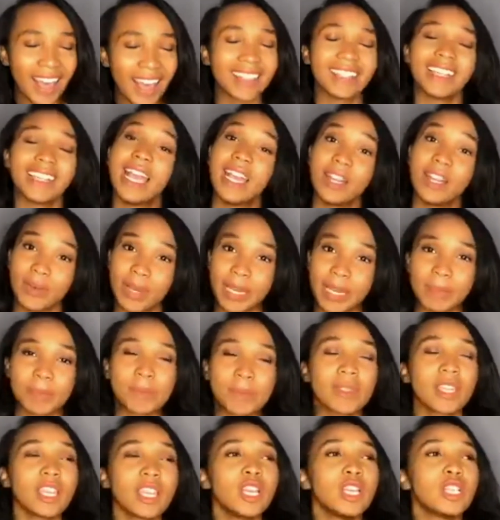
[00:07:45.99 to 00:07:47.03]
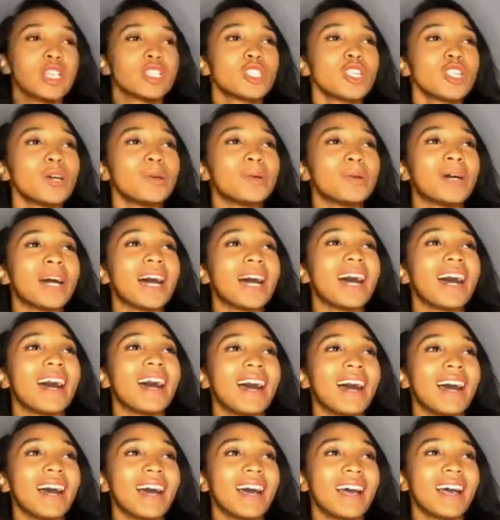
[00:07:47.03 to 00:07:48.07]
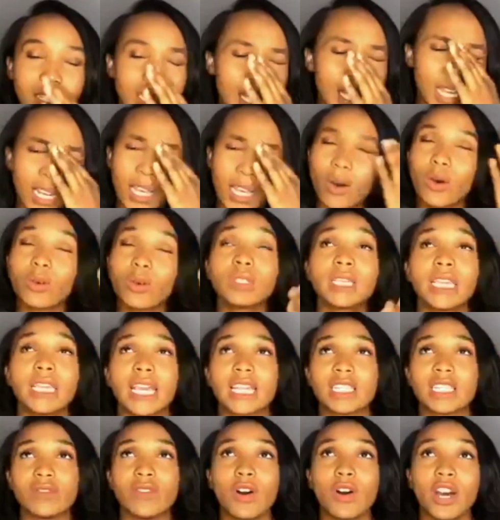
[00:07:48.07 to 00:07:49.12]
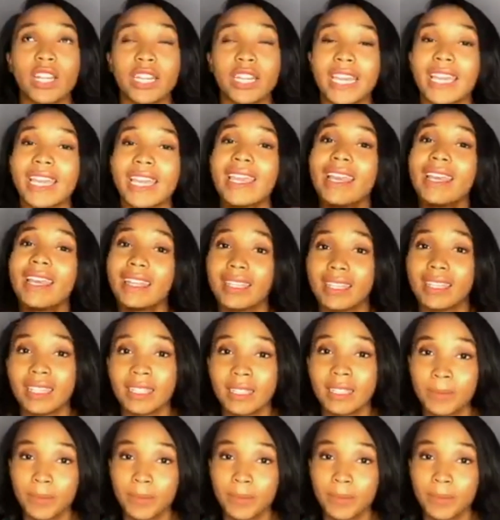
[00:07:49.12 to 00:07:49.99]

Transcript: Anyway, so not only has Vought hidden